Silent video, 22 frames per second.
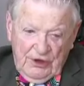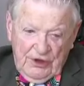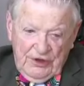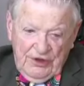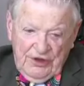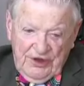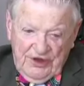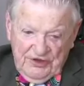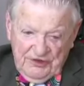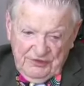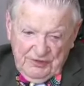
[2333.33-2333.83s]

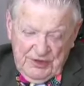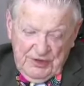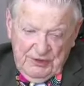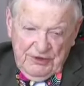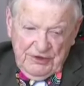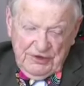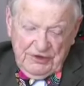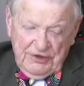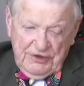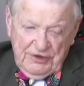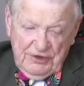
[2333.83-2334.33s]
He asked me
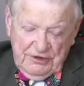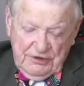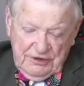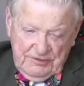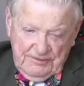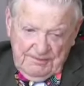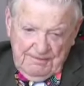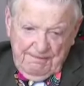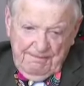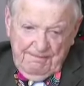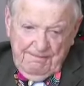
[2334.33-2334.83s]
what.
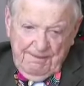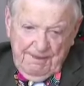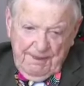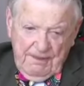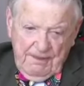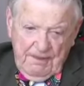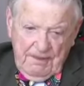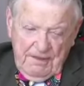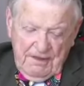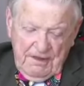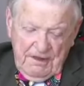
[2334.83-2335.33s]
Uh,
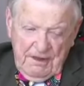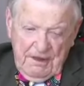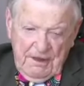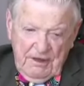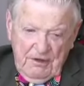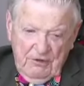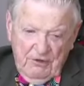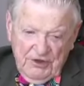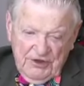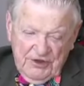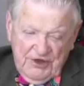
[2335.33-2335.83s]

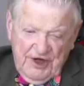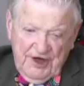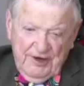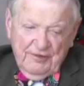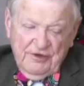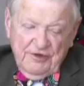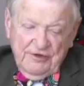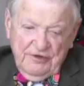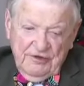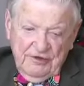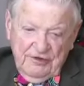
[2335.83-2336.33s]
what
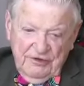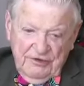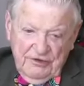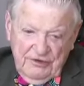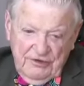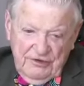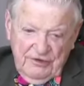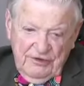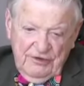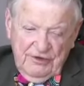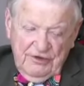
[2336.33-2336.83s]
camera
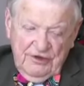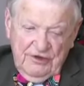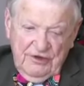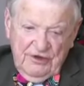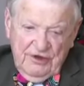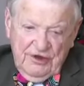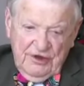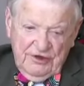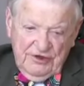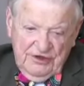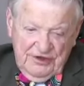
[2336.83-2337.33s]

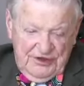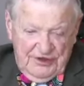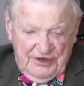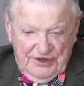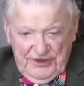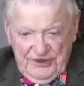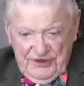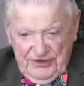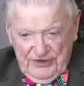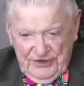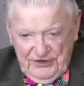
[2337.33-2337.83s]
did
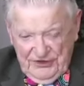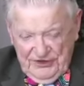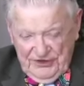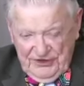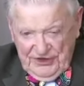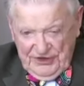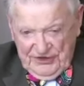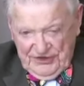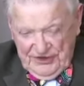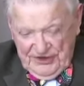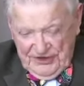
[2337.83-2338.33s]
I
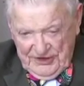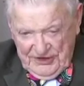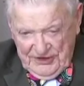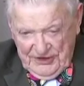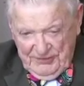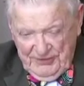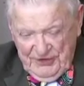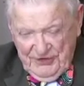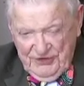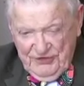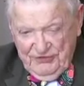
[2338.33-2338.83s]
get that
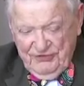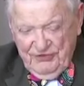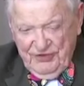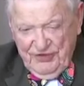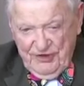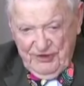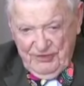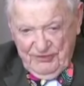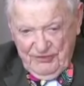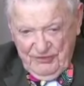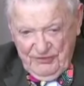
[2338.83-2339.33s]
image
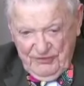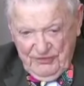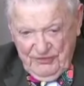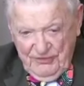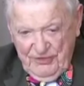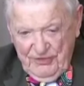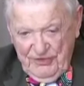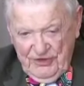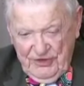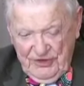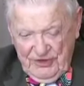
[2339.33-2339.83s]
from
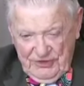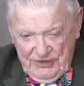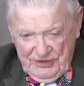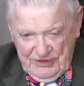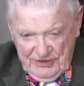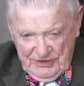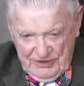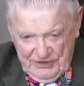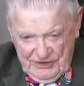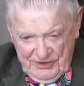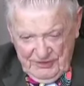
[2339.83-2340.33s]

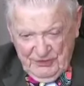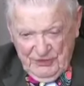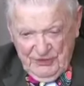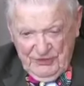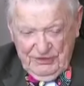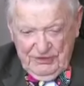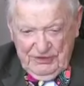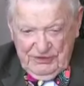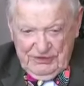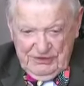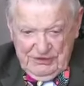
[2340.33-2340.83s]
on the
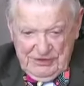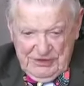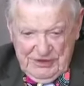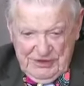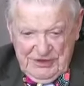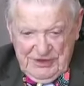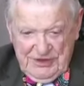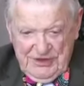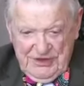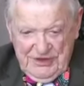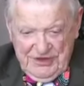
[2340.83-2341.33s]
moon?
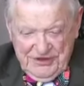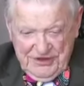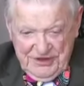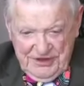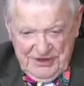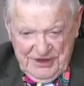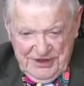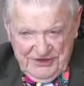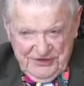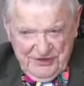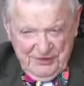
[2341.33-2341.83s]
I
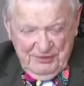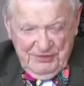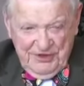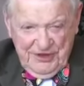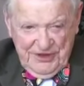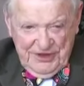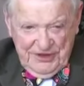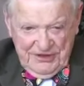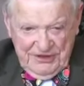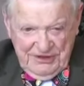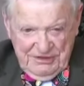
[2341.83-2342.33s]
said,
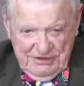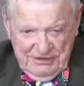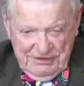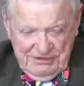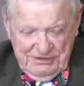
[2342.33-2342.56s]
Hasselblad.